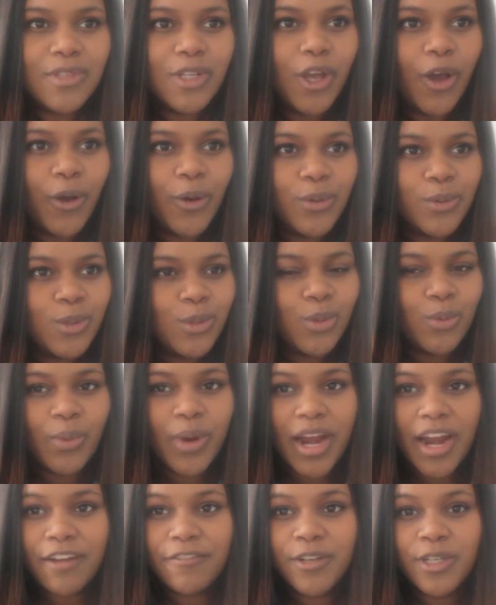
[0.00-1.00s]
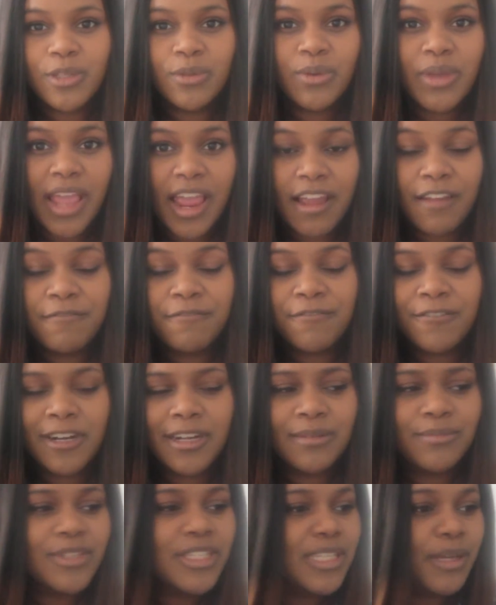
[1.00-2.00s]
go to wherever you came
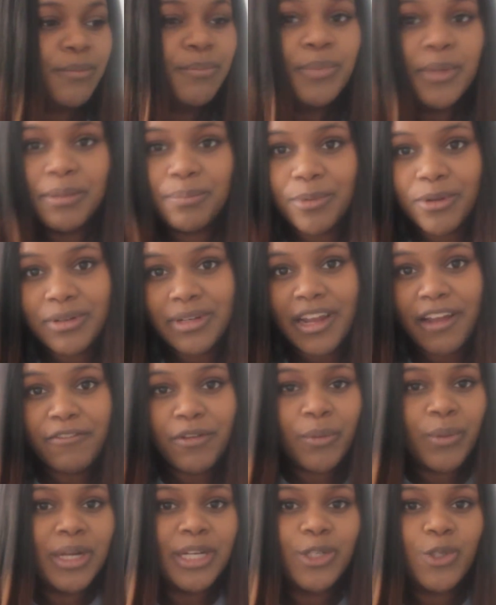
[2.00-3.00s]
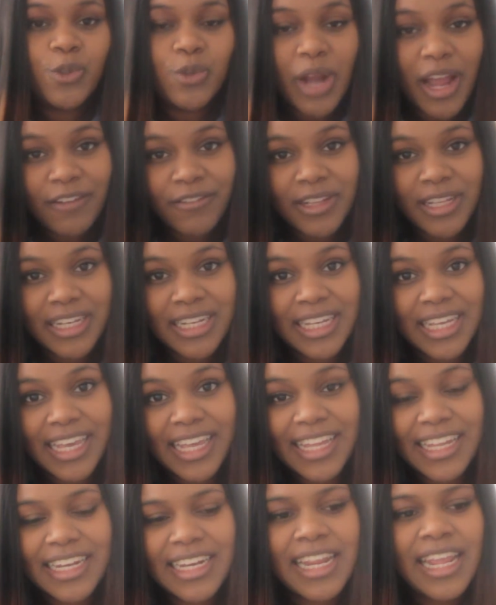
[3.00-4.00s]
from. Some people never want to travel
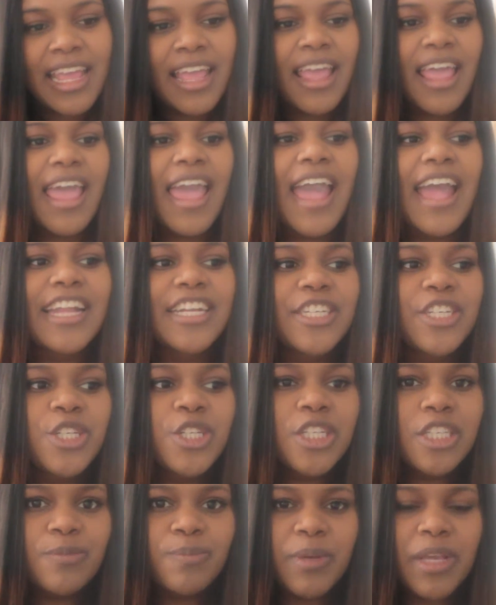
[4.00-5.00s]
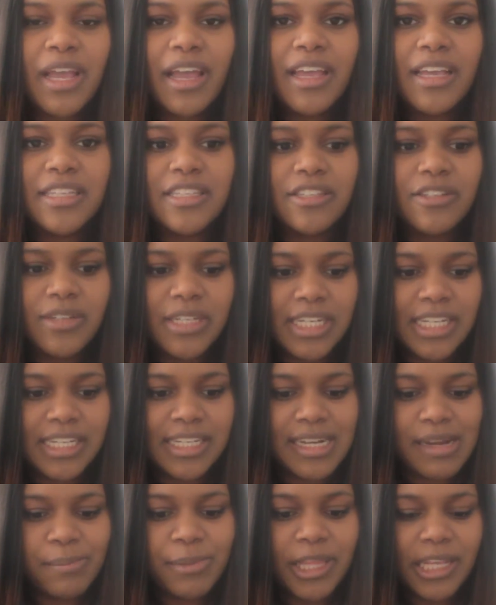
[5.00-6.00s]
again, and it's just because you're
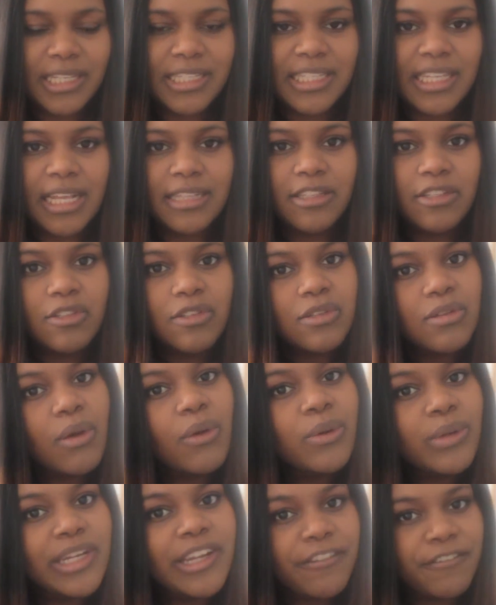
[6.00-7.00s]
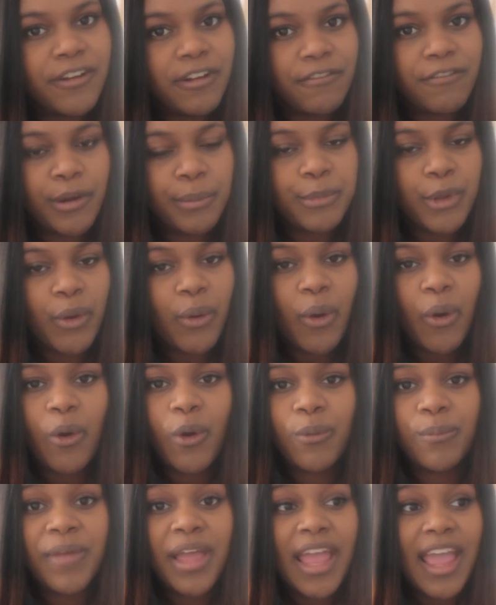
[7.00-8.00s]
in a place that's so different from your
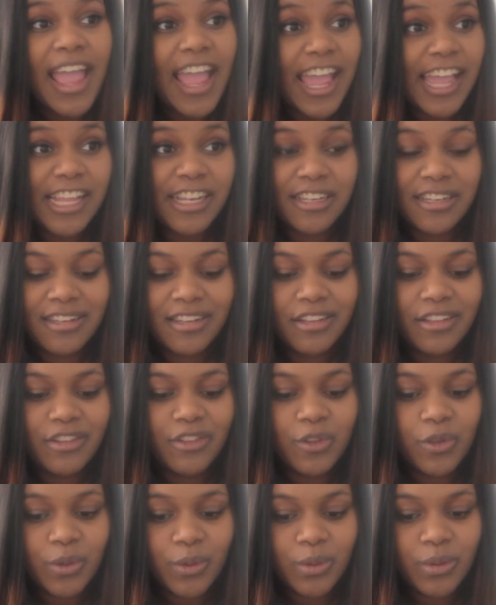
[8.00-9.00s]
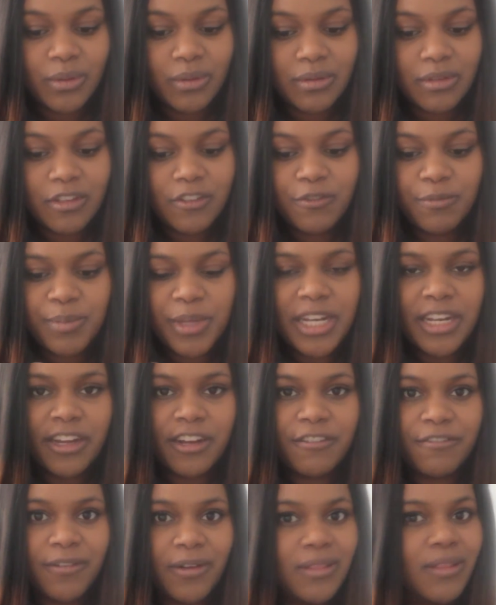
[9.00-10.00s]
home and you've been
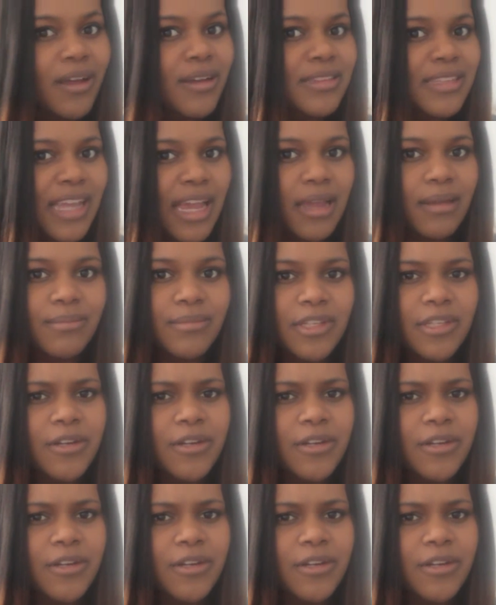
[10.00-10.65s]
here for a long time.